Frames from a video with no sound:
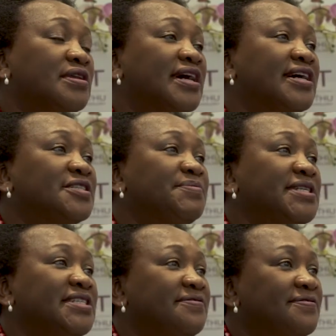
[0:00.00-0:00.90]
has been
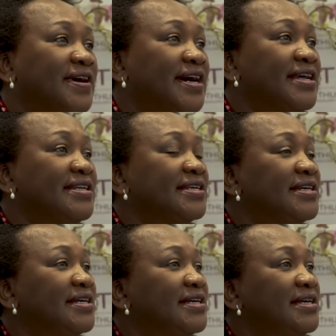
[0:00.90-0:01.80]
defined
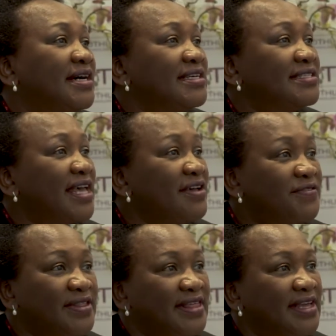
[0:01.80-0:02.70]
as
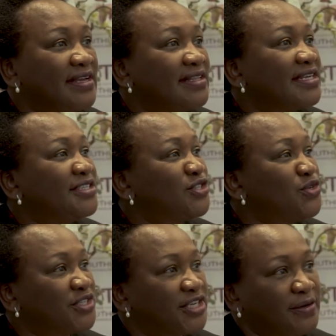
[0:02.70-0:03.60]
everything that is
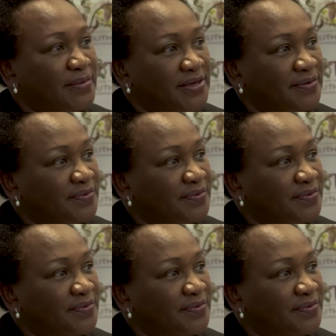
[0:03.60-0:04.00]
not urban.